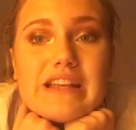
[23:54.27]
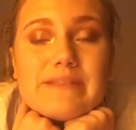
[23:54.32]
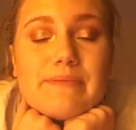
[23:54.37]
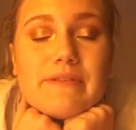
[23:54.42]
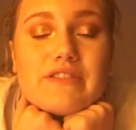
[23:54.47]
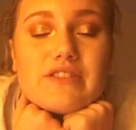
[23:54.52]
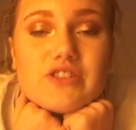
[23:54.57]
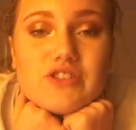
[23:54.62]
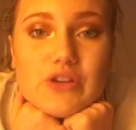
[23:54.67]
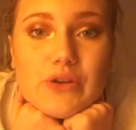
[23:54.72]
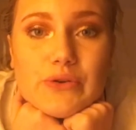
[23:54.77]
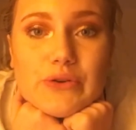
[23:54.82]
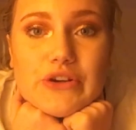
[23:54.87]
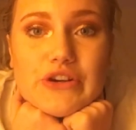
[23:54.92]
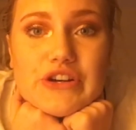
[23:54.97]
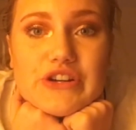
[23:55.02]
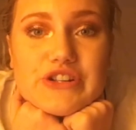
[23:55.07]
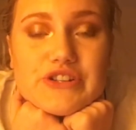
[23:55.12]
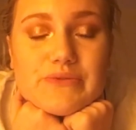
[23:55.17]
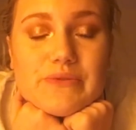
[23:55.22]
It's been so
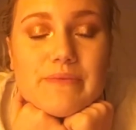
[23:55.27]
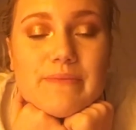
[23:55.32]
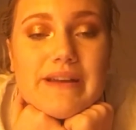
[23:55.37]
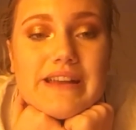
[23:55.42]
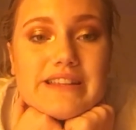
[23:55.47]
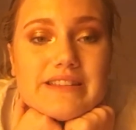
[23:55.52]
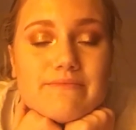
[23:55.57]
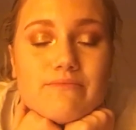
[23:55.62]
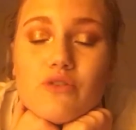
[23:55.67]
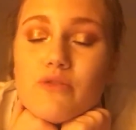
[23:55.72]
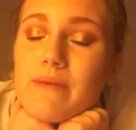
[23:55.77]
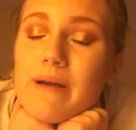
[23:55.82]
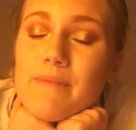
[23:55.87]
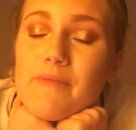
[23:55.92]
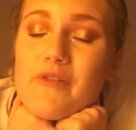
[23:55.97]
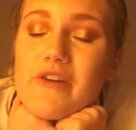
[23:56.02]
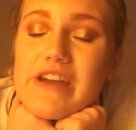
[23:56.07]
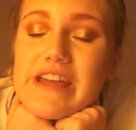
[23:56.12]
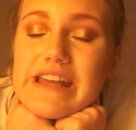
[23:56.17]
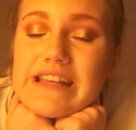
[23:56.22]
good. We've made some more
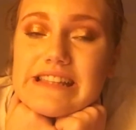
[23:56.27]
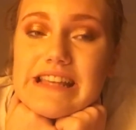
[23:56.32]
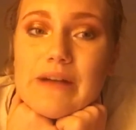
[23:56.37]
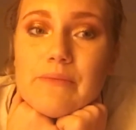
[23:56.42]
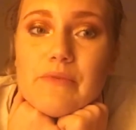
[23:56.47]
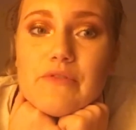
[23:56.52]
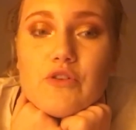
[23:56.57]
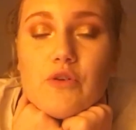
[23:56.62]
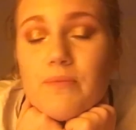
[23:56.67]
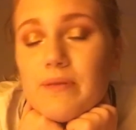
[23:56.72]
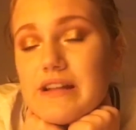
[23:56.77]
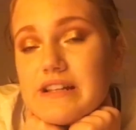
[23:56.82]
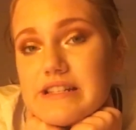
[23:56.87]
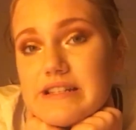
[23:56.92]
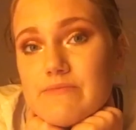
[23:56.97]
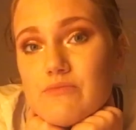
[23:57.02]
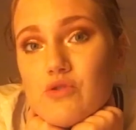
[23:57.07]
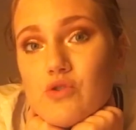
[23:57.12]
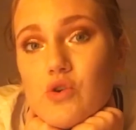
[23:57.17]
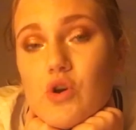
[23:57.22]
memories and we've got
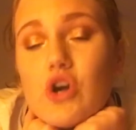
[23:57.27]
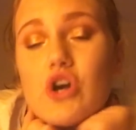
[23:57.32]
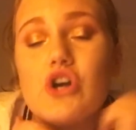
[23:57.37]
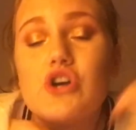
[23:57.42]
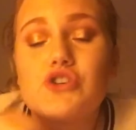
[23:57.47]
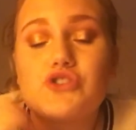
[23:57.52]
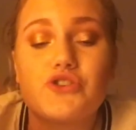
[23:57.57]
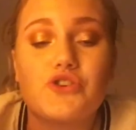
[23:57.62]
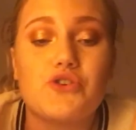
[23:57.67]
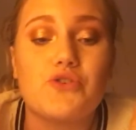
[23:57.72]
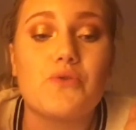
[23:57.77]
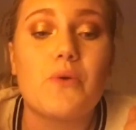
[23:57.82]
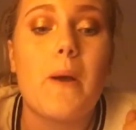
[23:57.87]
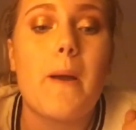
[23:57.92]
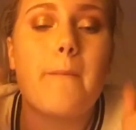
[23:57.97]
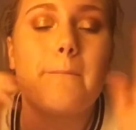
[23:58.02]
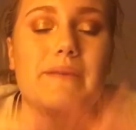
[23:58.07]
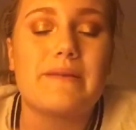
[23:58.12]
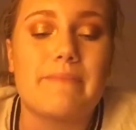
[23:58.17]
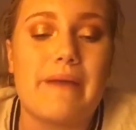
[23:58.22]
plenty more to
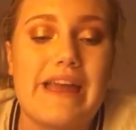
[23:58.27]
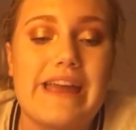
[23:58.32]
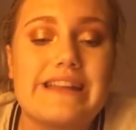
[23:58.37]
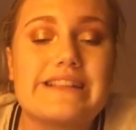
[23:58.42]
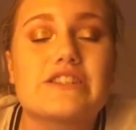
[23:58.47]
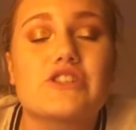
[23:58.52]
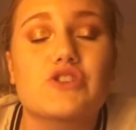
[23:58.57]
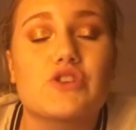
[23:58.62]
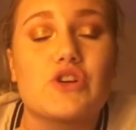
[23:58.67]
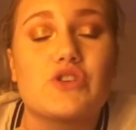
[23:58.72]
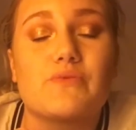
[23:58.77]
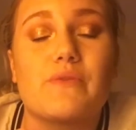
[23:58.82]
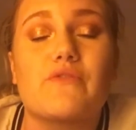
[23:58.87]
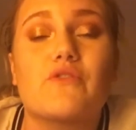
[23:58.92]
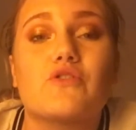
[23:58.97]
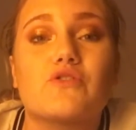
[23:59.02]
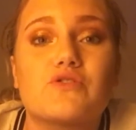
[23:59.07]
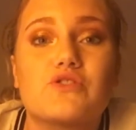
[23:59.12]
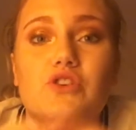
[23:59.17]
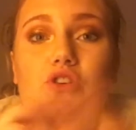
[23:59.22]
be made because
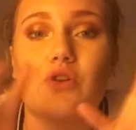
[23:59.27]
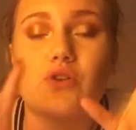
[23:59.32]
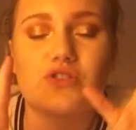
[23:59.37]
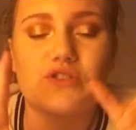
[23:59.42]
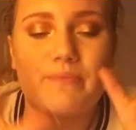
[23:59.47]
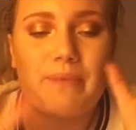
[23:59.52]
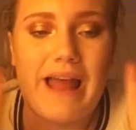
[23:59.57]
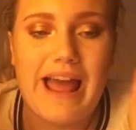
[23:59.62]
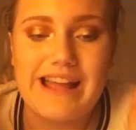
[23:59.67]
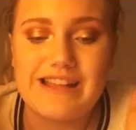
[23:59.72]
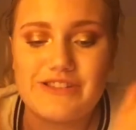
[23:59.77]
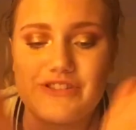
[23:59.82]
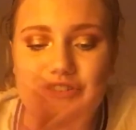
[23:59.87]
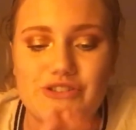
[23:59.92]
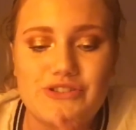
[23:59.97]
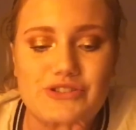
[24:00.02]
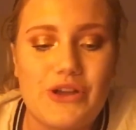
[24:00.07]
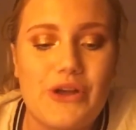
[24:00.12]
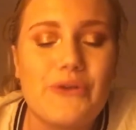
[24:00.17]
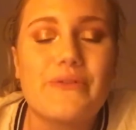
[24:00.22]
we've got lots of
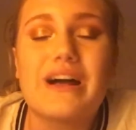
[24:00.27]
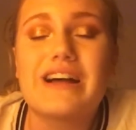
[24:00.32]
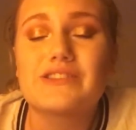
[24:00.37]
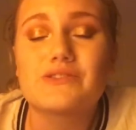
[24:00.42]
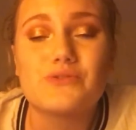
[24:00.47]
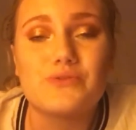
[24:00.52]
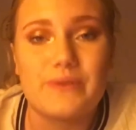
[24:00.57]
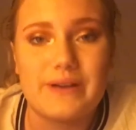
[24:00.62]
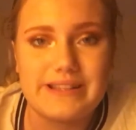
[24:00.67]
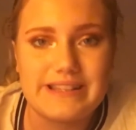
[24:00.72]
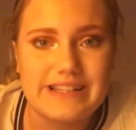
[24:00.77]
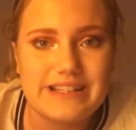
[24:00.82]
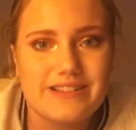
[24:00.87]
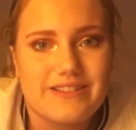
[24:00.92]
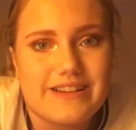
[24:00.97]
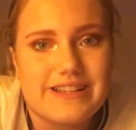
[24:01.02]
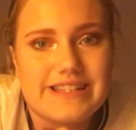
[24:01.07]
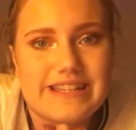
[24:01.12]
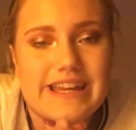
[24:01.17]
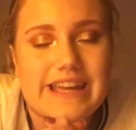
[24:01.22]
plans. So that's always
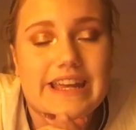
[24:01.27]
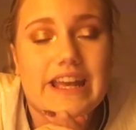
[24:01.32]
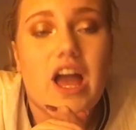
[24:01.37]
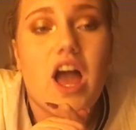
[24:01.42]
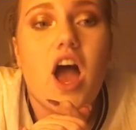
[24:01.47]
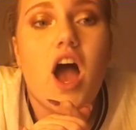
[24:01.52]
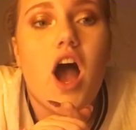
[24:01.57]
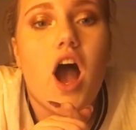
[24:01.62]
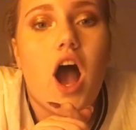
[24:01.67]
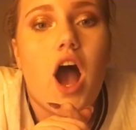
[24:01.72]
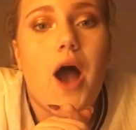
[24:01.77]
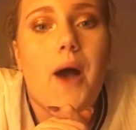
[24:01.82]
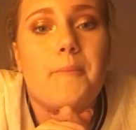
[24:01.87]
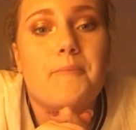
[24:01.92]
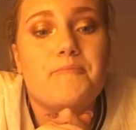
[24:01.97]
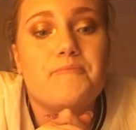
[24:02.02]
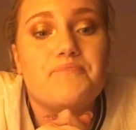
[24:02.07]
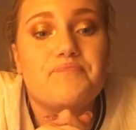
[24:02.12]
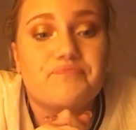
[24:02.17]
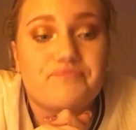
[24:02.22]
exciting.
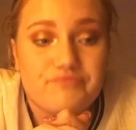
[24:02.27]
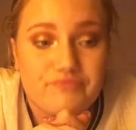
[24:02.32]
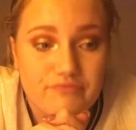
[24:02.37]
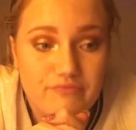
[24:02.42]
Um,